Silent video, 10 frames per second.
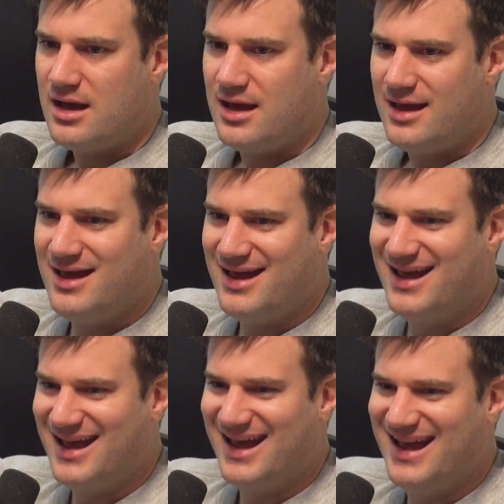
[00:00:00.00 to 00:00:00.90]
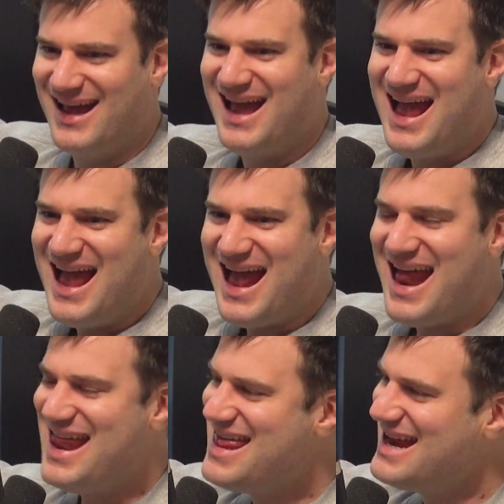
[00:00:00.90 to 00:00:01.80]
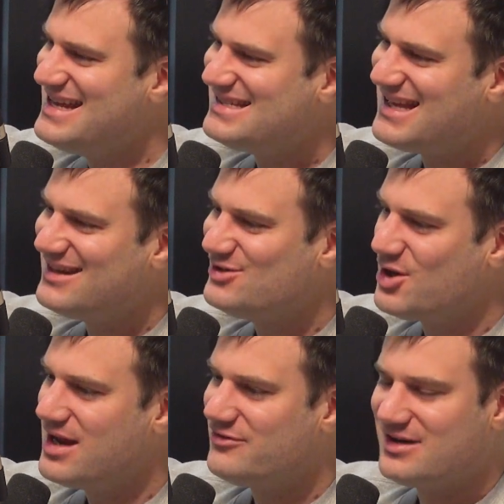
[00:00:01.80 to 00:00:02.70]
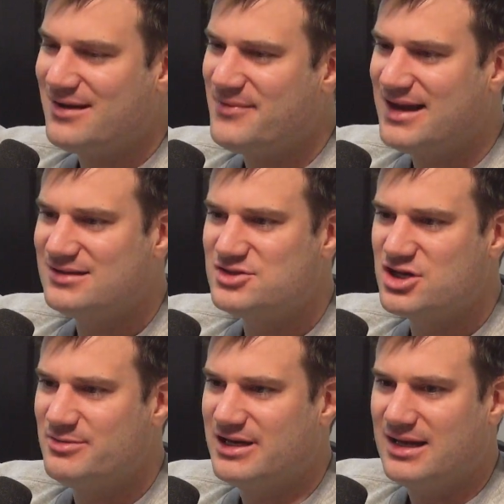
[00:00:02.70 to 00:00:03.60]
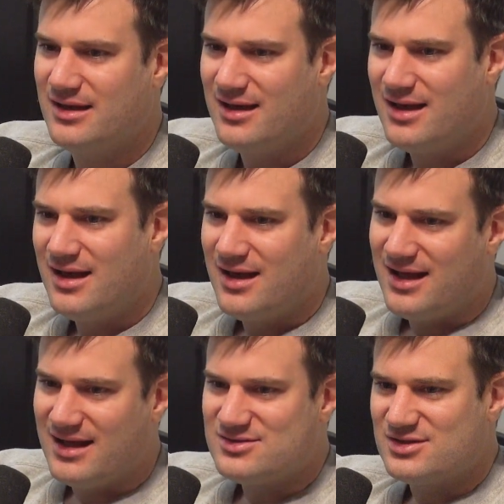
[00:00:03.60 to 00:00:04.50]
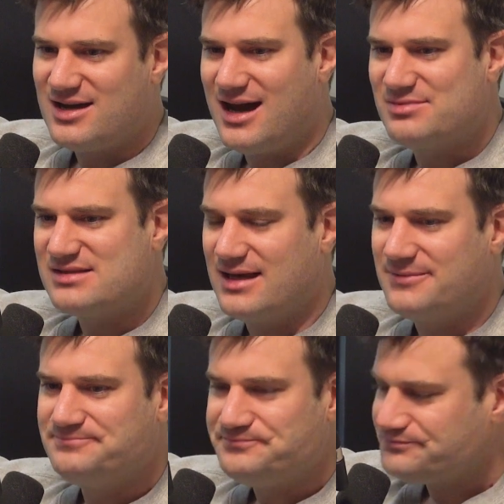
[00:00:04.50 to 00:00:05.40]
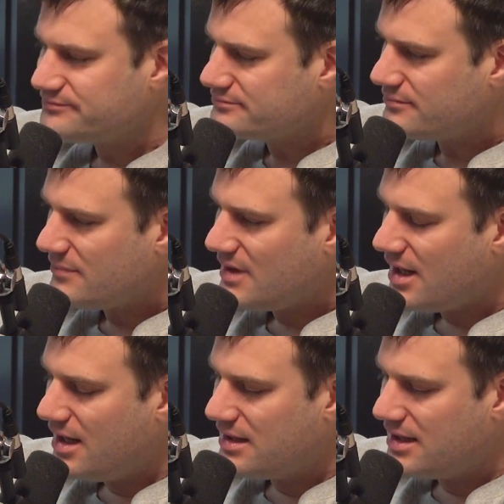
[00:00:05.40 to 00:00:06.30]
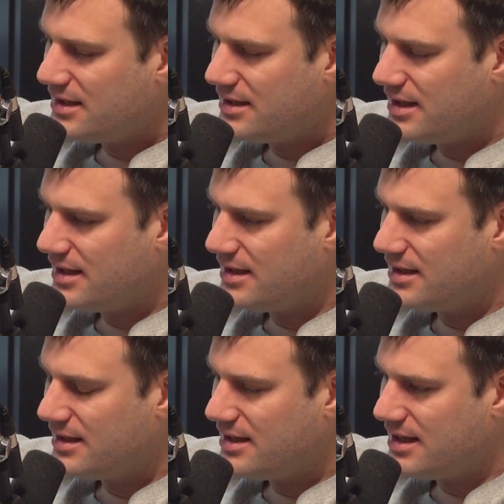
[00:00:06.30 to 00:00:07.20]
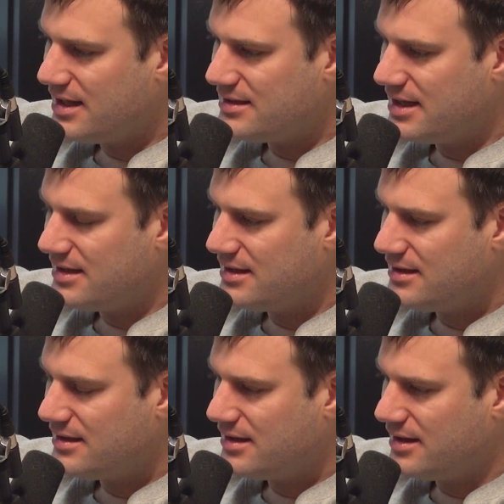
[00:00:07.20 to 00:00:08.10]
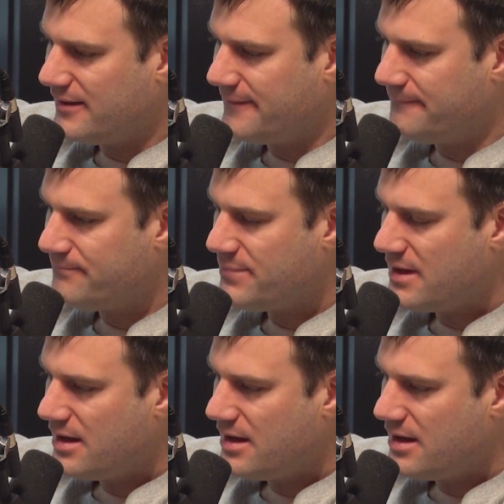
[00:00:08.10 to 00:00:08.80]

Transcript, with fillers: and, and then he said, "Don't ever come back to Germany." That's what the cops said. And then uh and then um